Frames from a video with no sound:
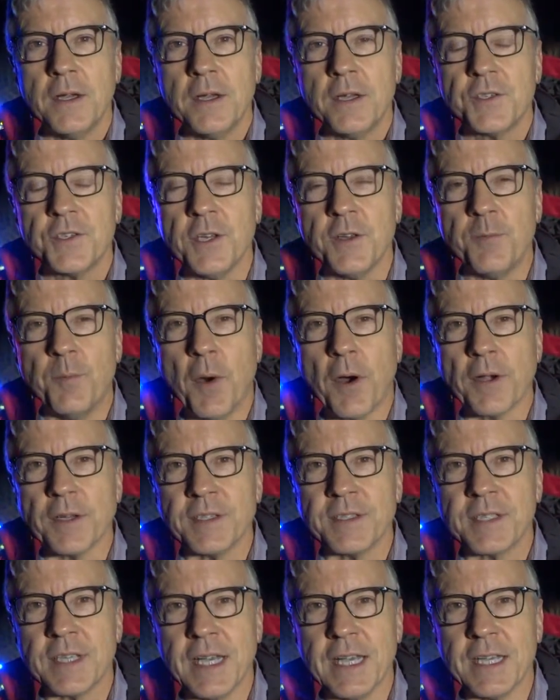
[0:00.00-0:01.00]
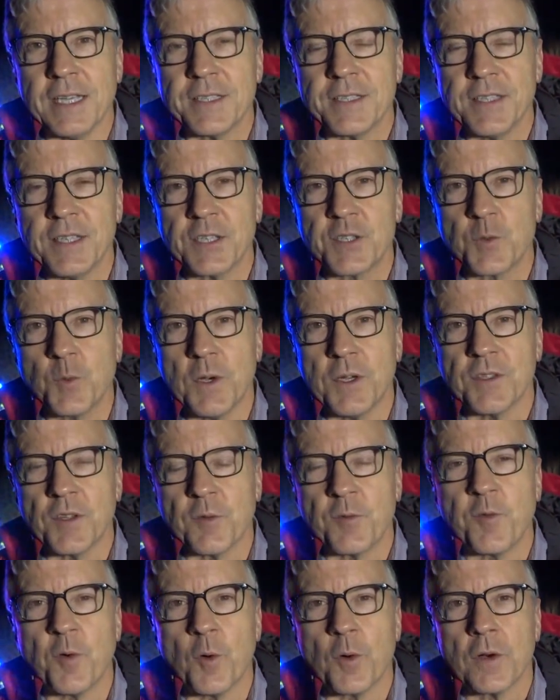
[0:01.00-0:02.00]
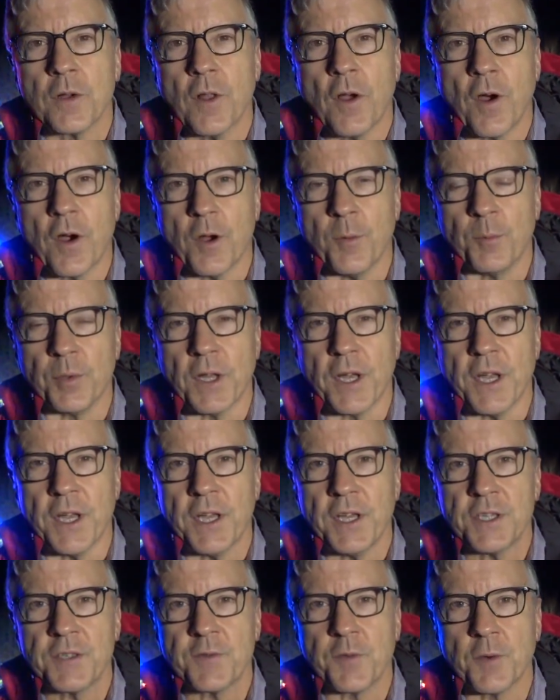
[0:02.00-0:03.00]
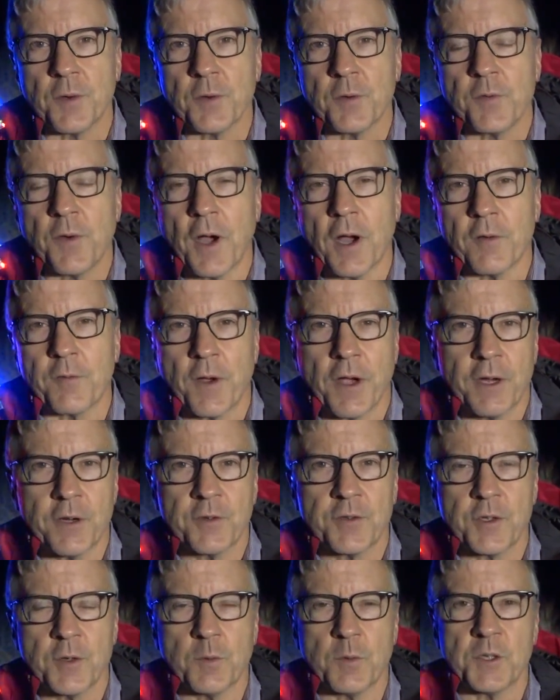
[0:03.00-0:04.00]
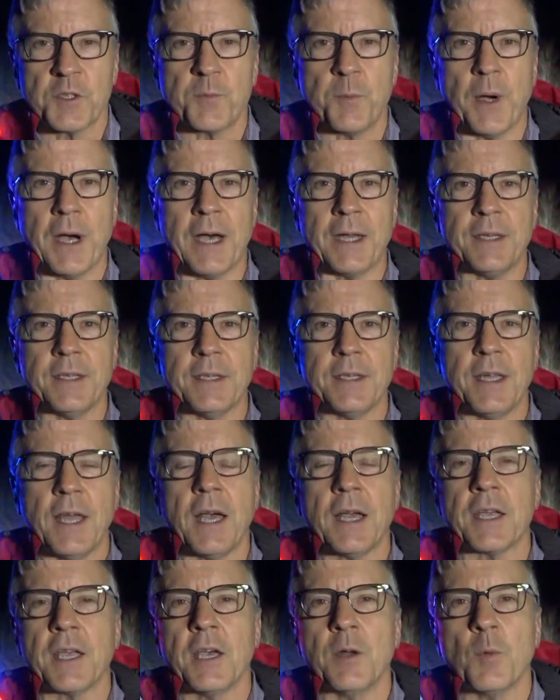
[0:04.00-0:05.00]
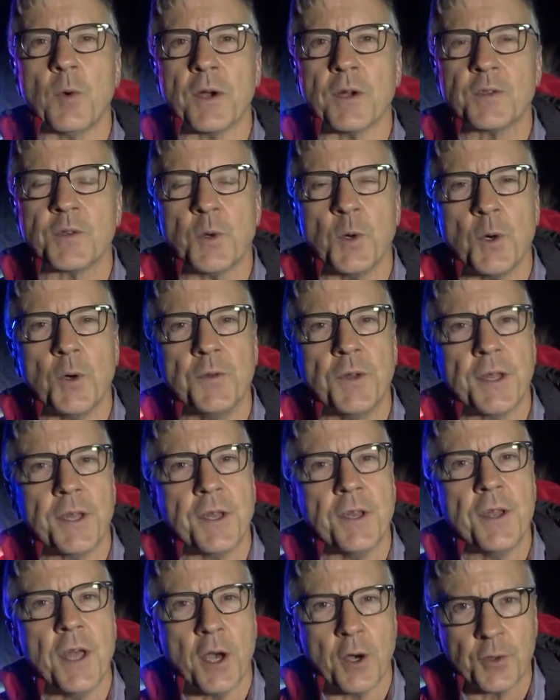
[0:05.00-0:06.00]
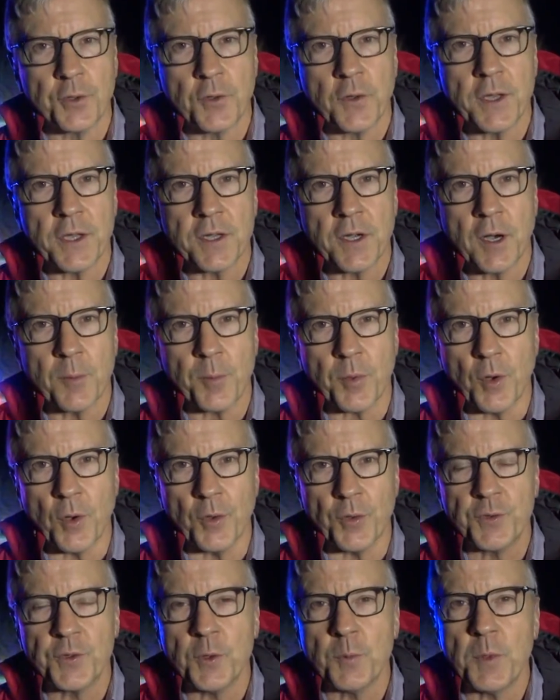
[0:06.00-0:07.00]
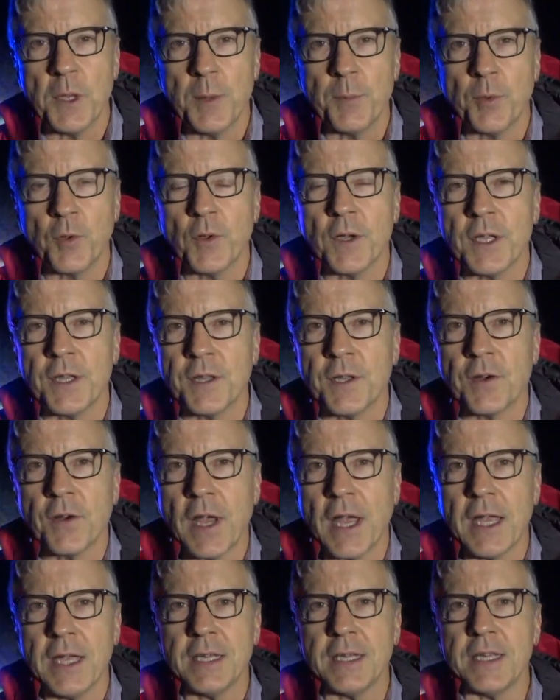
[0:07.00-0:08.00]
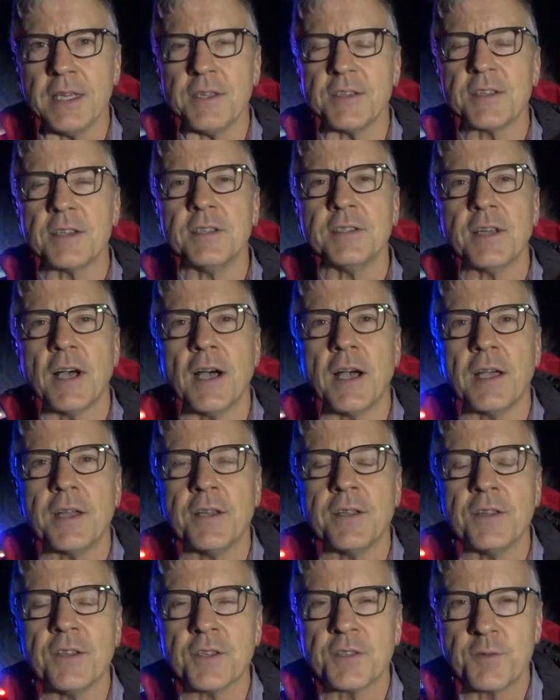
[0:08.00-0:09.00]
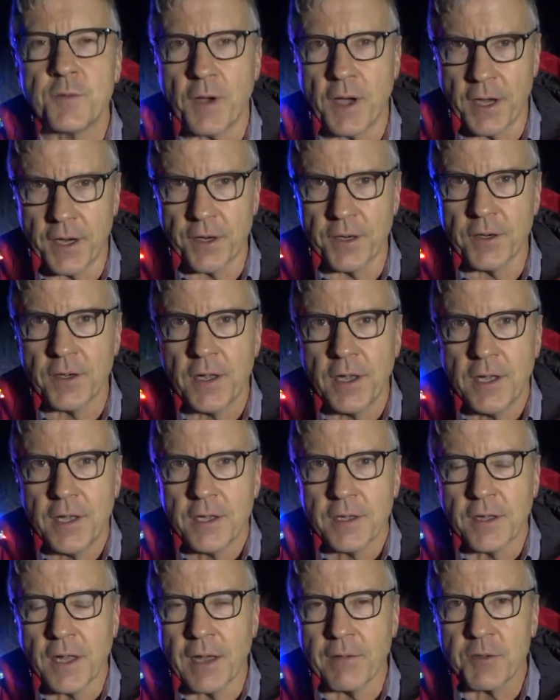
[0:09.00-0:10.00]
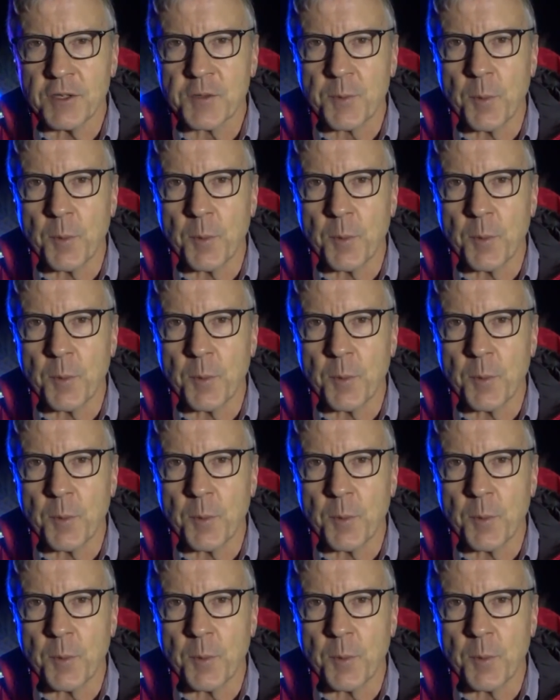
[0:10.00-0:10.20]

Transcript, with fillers: Chief Martin says this was a four-alarm blaze for firefighters who responded. Again, we're told that an elderly couple, two people in their 80s, died in this fire. Live this